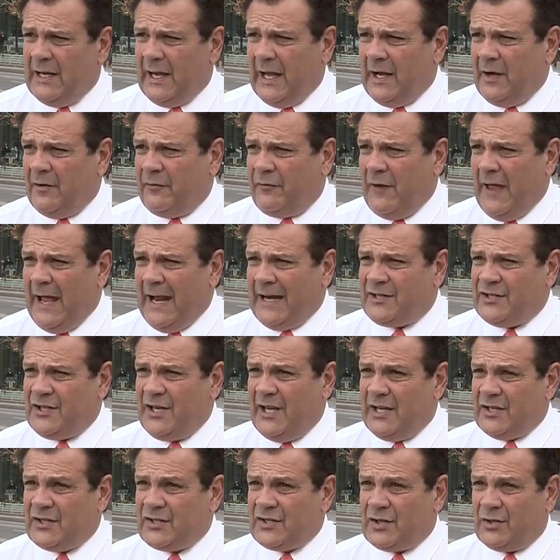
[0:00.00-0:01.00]
and in fact,
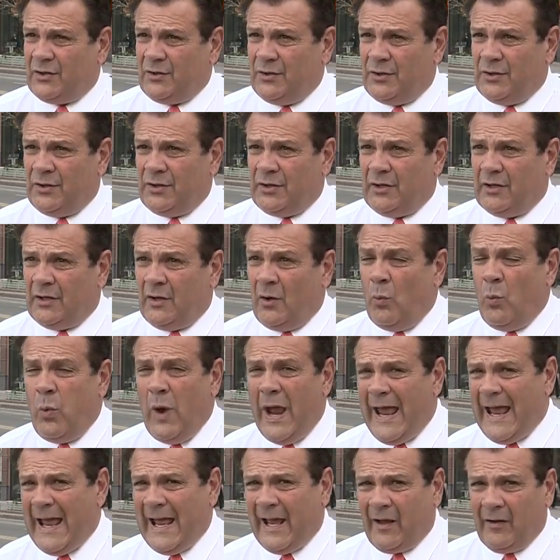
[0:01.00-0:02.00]
she has turned
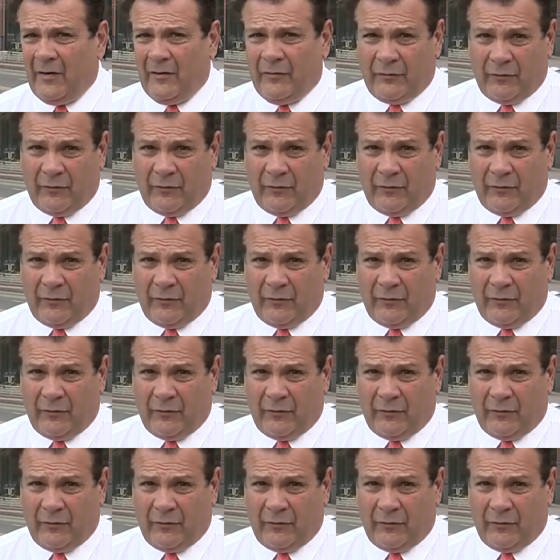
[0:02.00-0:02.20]
away